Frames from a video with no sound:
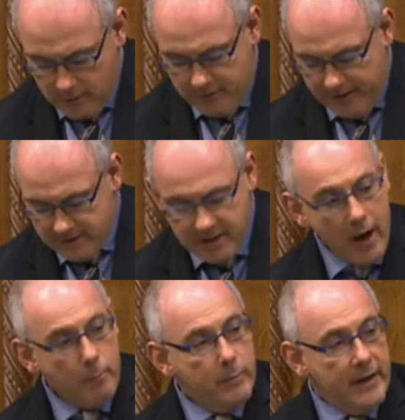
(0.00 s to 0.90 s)
These
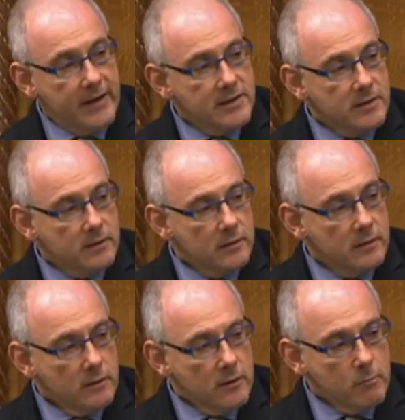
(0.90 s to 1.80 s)
companies,
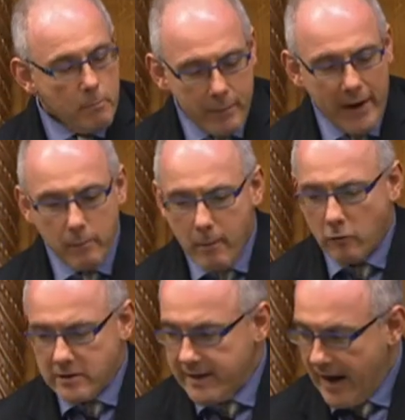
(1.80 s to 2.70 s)
big
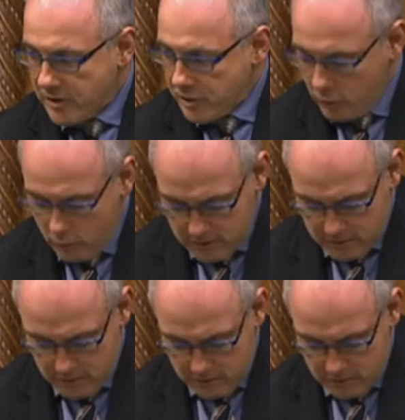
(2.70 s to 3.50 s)
multinationals